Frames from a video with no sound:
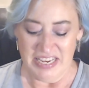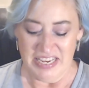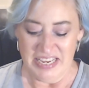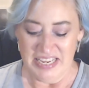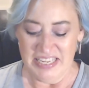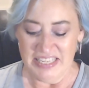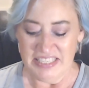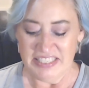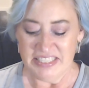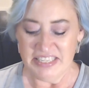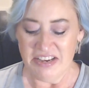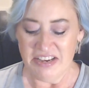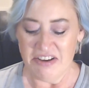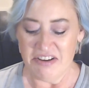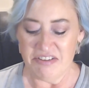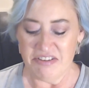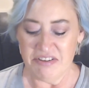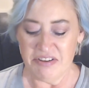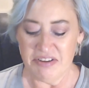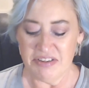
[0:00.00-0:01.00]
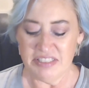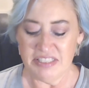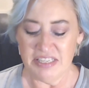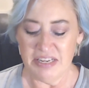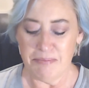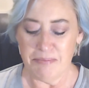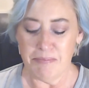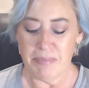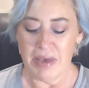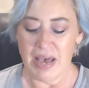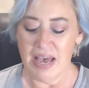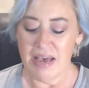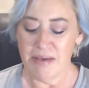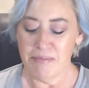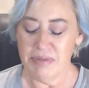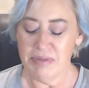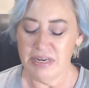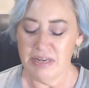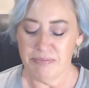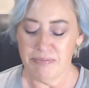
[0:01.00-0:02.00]
So, see, matte
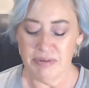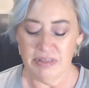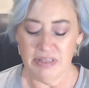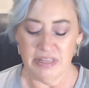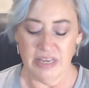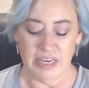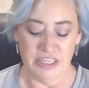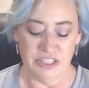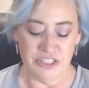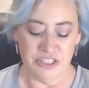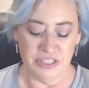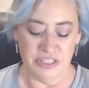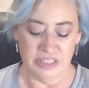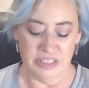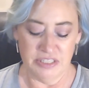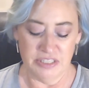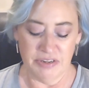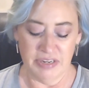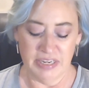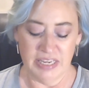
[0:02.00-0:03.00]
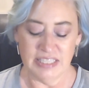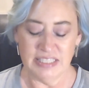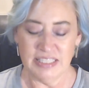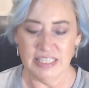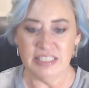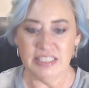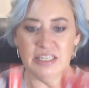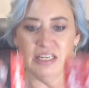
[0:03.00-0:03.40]
manipulation. So I guess these are